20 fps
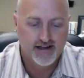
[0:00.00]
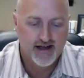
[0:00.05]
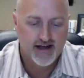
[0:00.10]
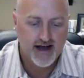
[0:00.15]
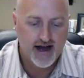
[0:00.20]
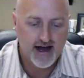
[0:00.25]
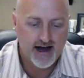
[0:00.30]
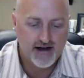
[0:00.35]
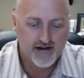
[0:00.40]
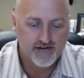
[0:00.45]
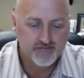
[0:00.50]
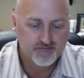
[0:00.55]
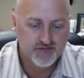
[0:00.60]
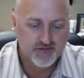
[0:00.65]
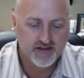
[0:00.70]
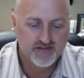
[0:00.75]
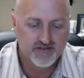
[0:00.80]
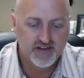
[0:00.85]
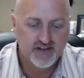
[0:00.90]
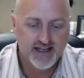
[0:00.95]

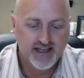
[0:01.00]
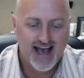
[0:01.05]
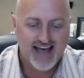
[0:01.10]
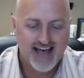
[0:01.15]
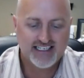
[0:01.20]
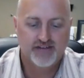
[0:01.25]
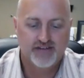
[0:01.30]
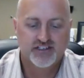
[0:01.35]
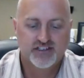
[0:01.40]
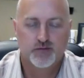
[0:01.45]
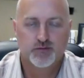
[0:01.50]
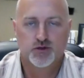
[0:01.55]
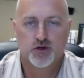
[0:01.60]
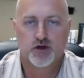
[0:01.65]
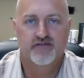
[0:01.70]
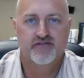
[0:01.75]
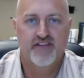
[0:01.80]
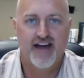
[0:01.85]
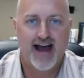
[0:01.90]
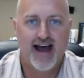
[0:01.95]
It has to have some sort
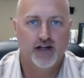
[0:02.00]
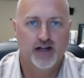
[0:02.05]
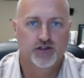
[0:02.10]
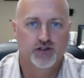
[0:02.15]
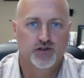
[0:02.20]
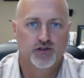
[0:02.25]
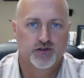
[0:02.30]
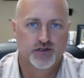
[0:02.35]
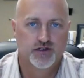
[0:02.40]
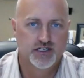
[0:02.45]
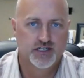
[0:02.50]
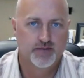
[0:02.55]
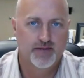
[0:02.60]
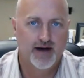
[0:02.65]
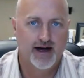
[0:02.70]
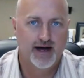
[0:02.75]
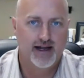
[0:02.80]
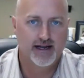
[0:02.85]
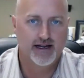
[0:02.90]
of value to somebody.